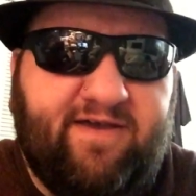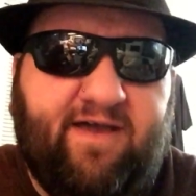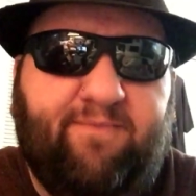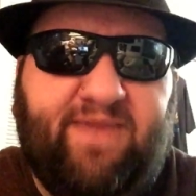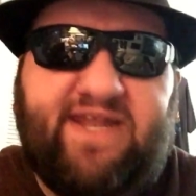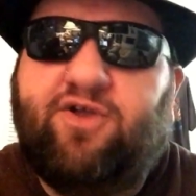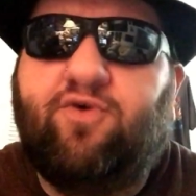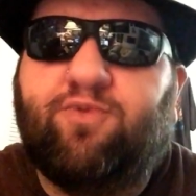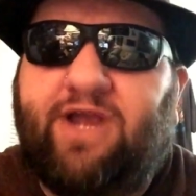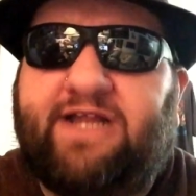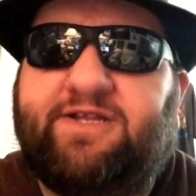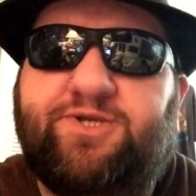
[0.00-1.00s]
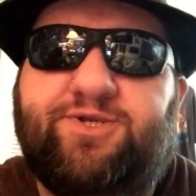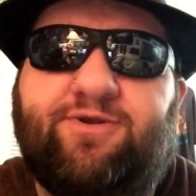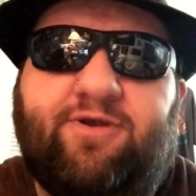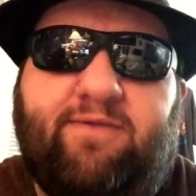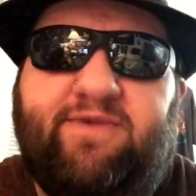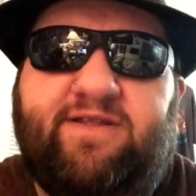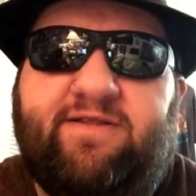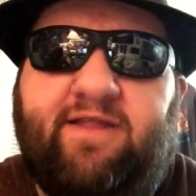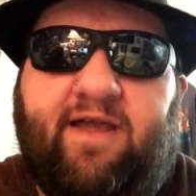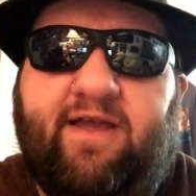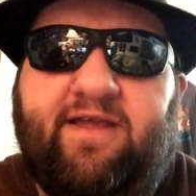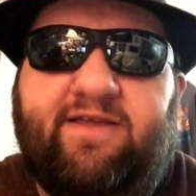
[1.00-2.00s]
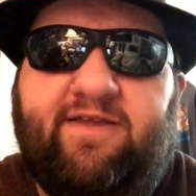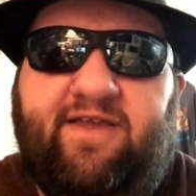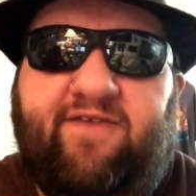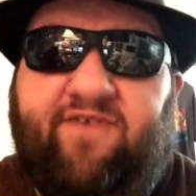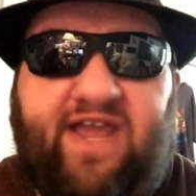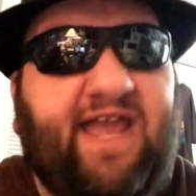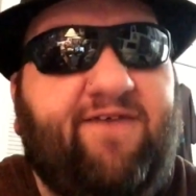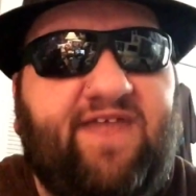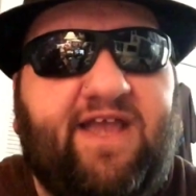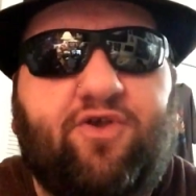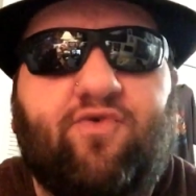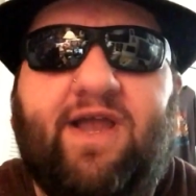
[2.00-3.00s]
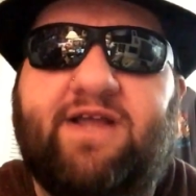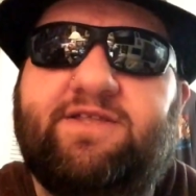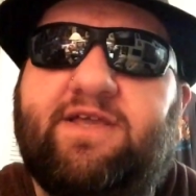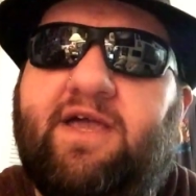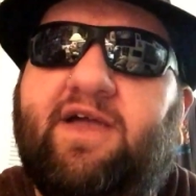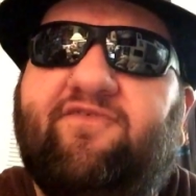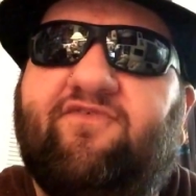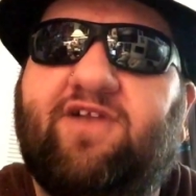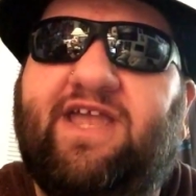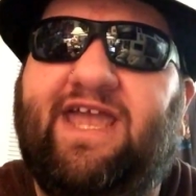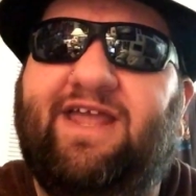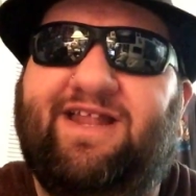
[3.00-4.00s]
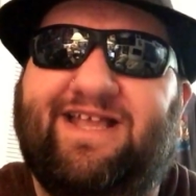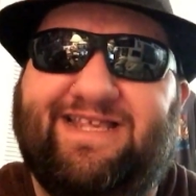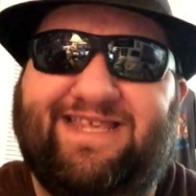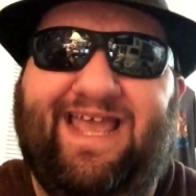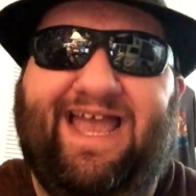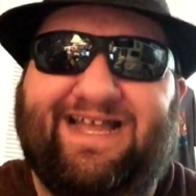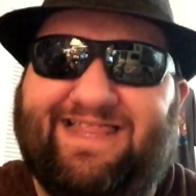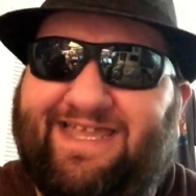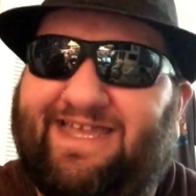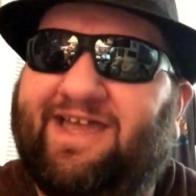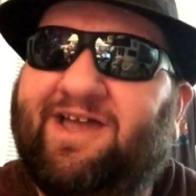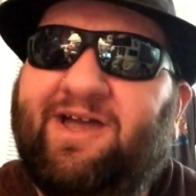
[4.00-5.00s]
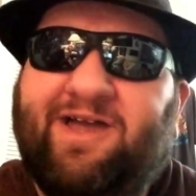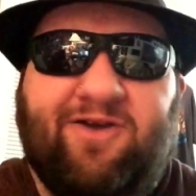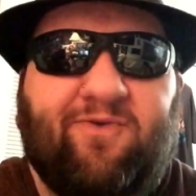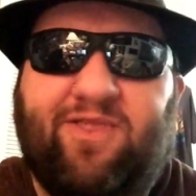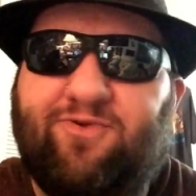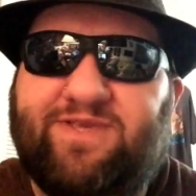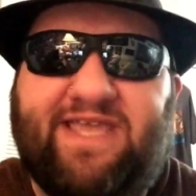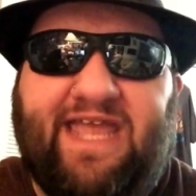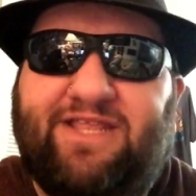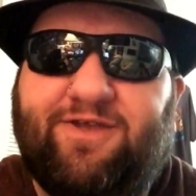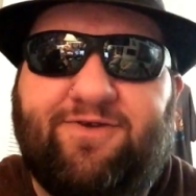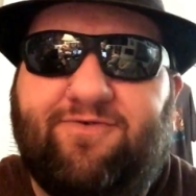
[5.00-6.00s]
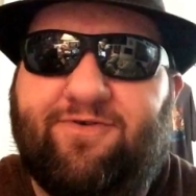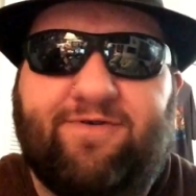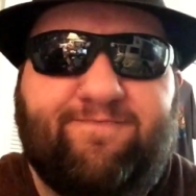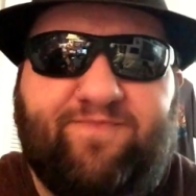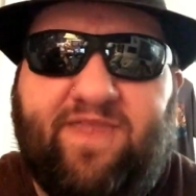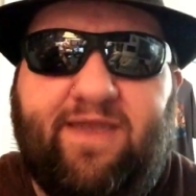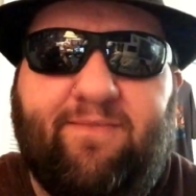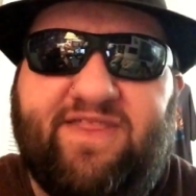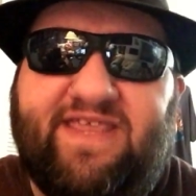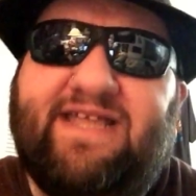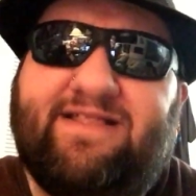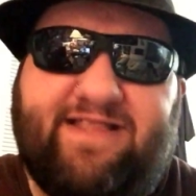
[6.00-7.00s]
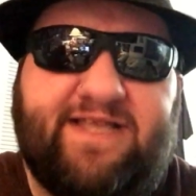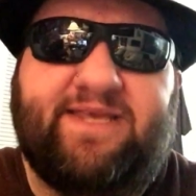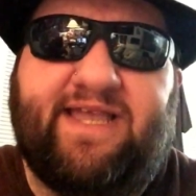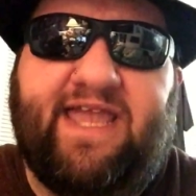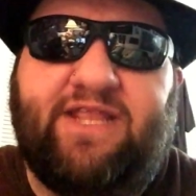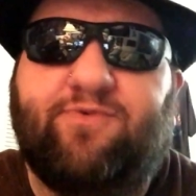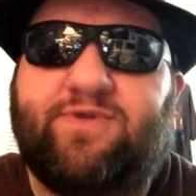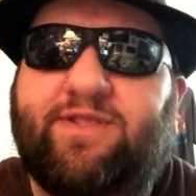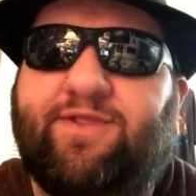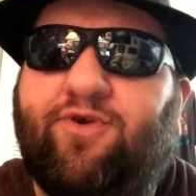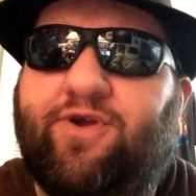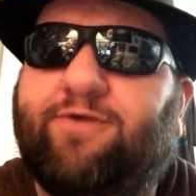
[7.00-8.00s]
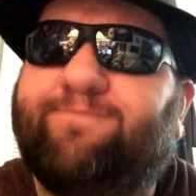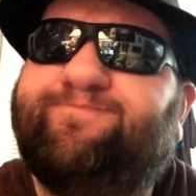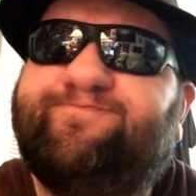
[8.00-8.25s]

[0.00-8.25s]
a medical practitioner. I mean, if I have that correct, I forget exactly whether it was Kenya or him. I think they said Kenya was the lawyer.